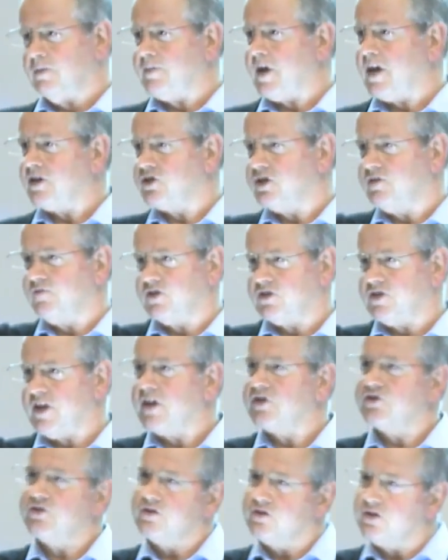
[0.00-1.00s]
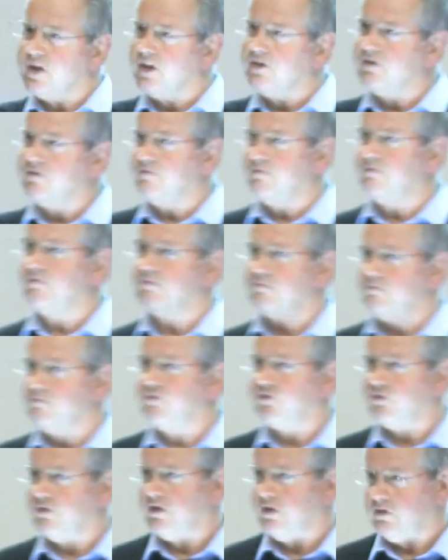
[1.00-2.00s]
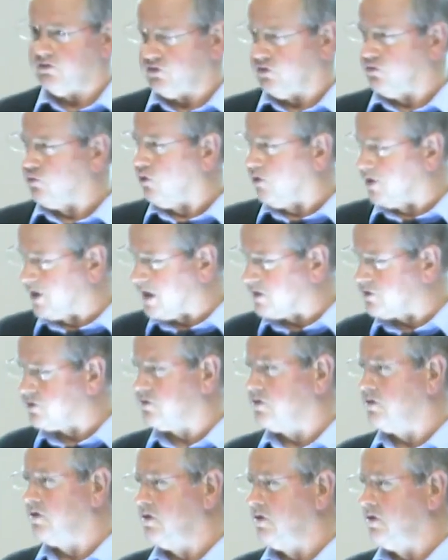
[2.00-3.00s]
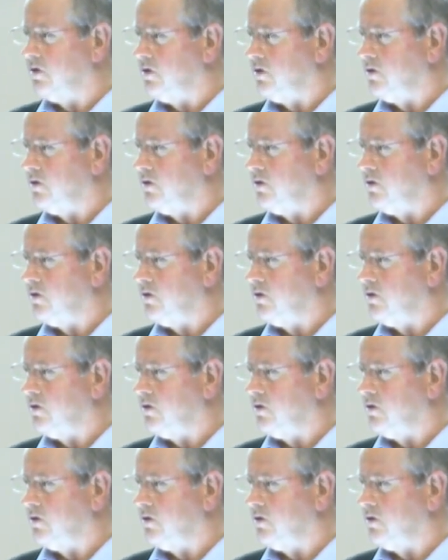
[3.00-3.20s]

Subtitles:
The passive is an action done toward us.